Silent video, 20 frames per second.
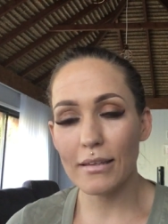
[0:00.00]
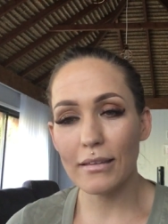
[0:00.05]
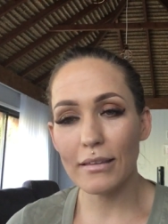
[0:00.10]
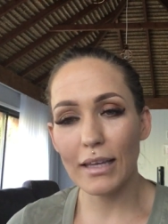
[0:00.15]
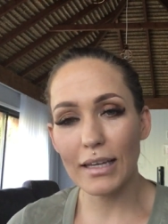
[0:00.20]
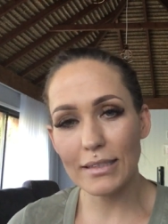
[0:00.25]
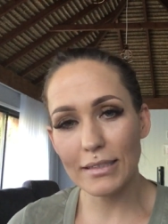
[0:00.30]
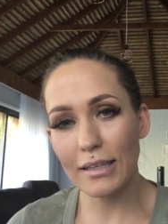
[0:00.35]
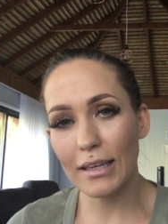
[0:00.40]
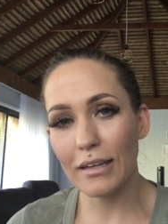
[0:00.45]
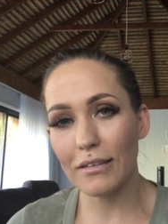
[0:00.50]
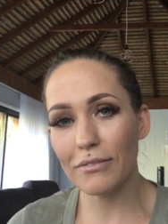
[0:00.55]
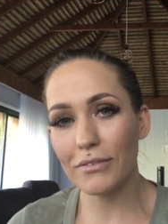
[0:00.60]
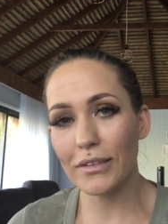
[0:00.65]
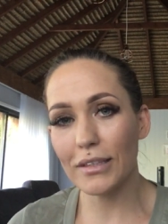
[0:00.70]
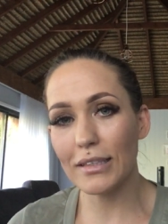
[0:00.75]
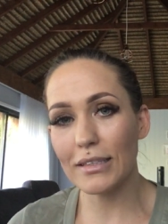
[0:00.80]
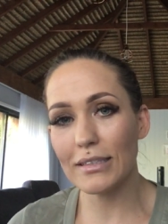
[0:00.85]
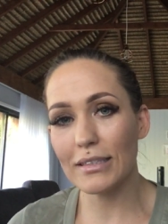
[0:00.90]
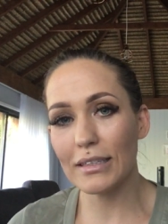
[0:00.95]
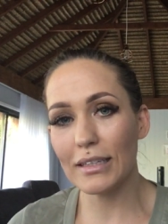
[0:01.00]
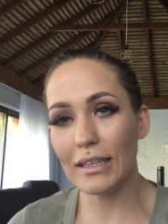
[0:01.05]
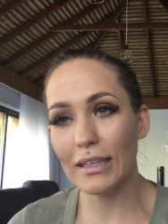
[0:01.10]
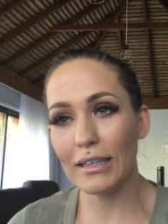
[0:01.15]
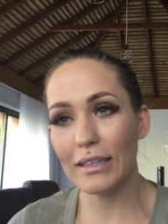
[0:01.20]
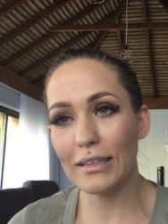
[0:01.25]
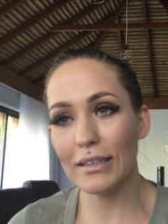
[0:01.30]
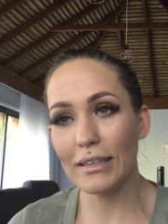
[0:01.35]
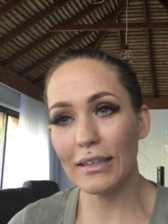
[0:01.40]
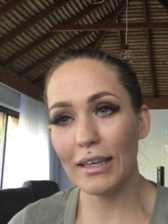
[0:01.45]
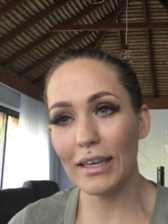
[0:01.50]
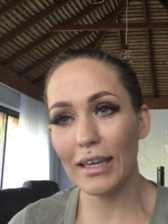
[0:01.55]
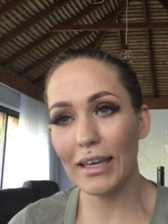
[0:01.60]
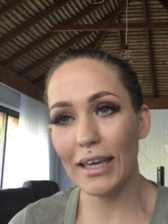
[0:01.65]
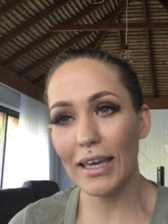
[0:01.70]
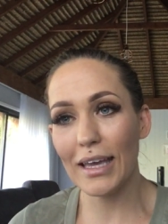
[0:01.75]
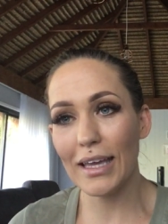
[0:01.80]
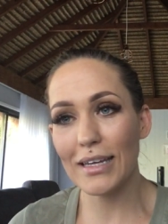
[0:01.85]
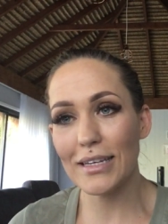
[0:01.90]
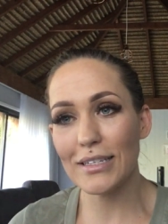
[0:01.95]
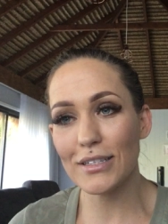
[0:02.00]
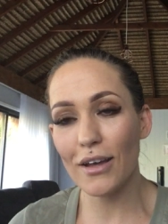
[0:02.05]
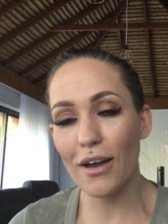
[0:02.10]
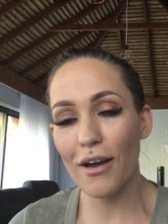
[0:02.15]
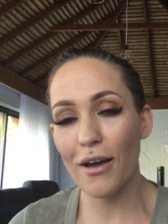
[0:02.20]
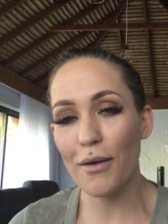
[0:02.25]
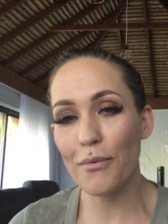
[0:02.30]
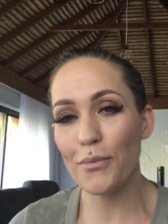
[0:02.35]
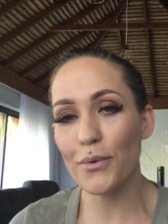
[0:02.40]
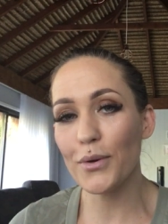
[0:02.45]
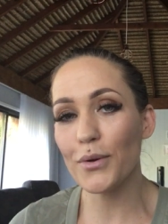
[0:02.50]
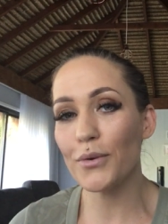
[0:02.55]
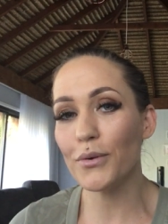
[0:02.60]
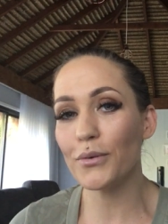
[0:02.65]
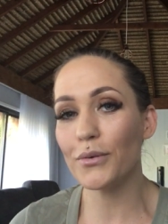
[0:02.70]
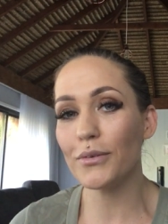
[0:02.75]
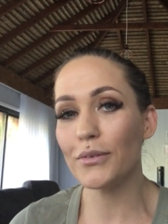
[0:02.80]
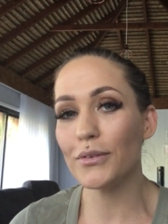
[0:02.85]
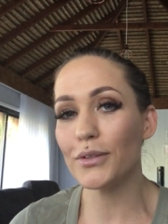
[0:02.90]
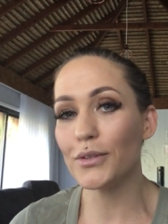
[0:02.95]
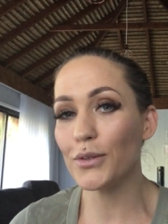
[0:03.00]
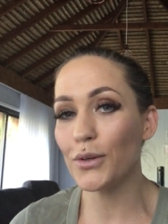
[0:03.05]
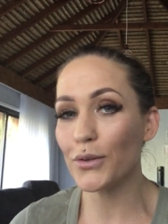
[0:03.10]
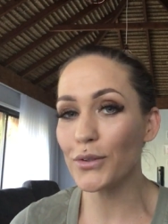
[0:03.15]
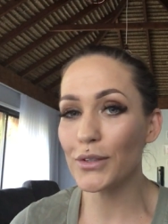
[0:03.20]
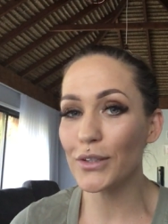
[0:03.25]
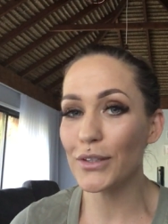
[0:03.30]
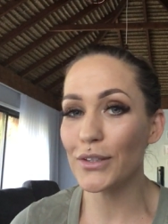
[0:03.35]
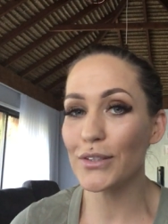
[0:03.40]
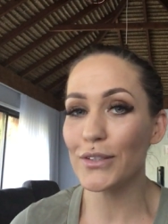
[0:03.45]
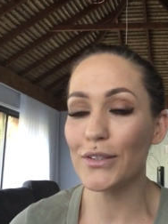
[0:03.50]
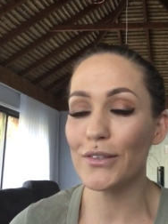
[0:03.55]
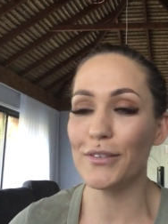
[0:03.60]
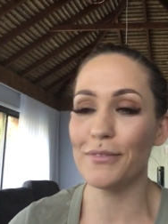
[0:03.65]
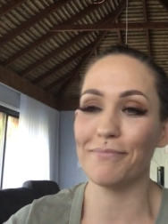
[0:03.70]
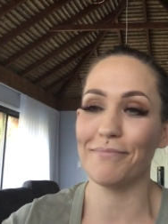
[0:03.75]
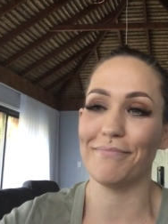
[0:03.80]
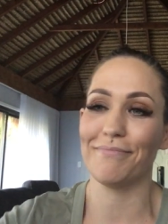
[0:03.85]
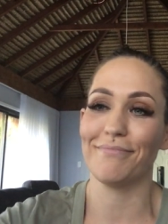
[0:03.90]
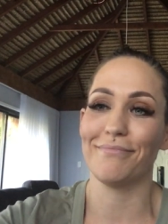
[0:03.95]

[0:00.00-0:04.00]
Thanks again for listening, and I will talk to you soon.